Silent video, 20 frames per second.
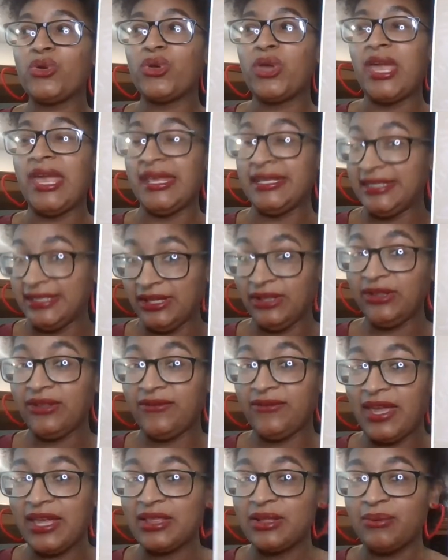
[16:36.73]
It's still
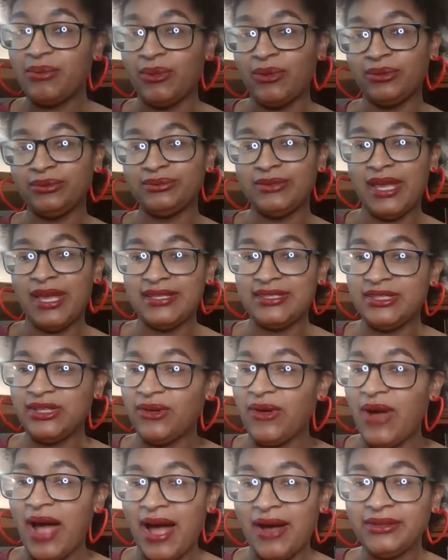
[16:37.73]
available, it's
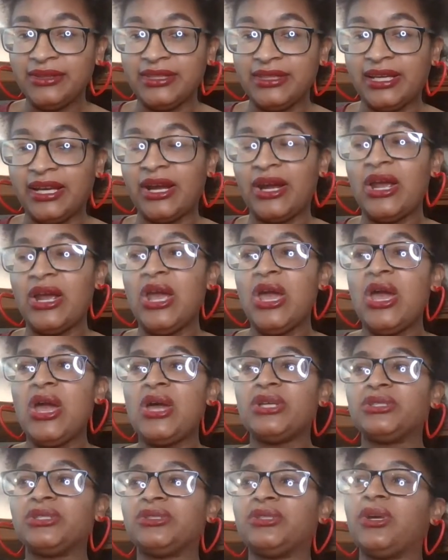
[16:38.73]
still out there.
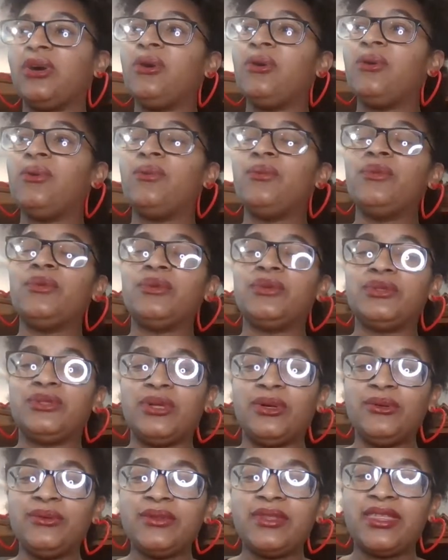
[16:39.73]
So
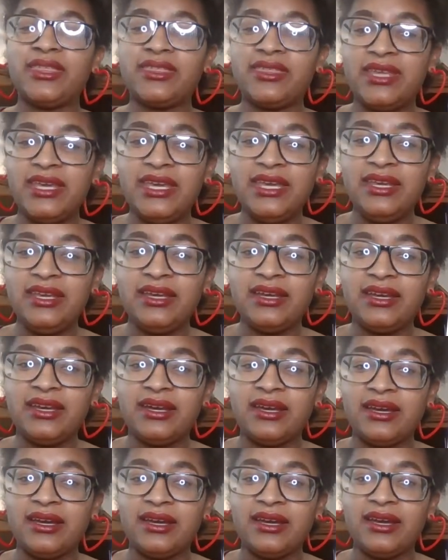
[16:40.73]
don't
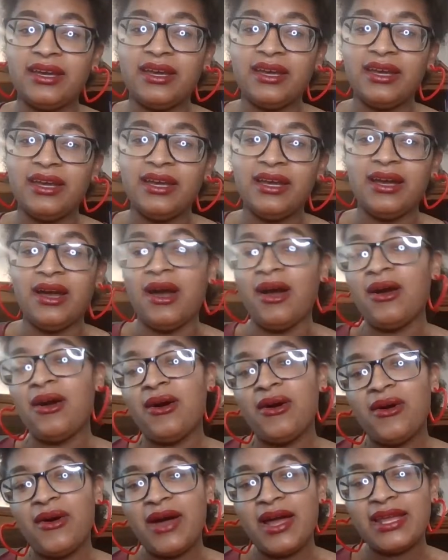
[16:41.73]
think,
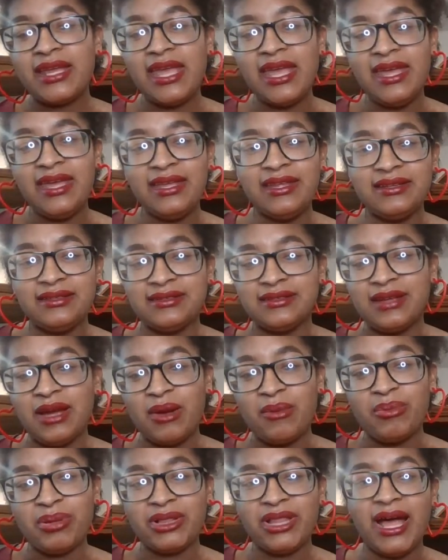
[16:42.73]
oh, I can't
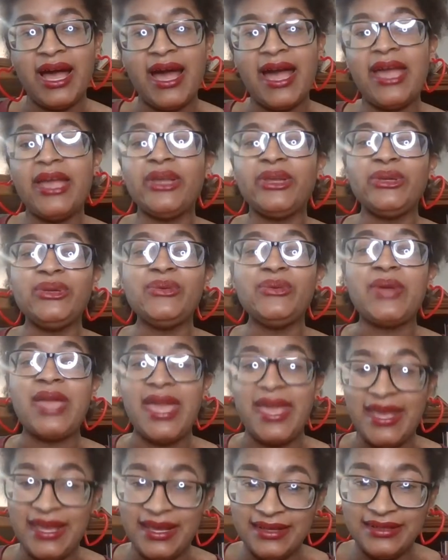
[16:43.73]
apply. You
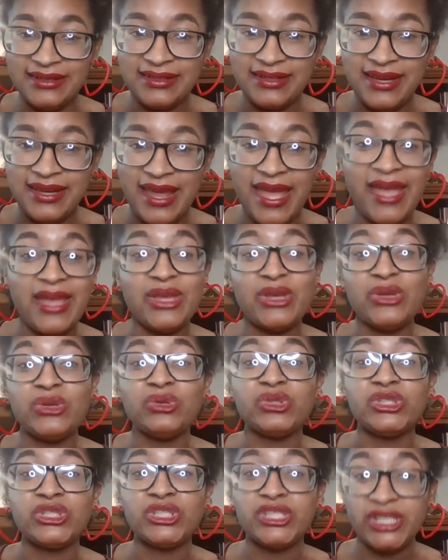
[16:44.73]
can and you
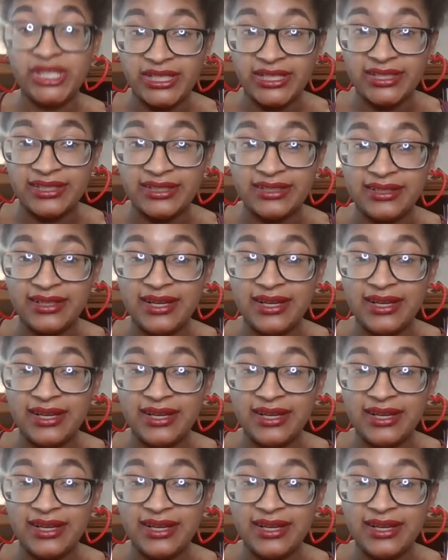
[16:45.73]
should.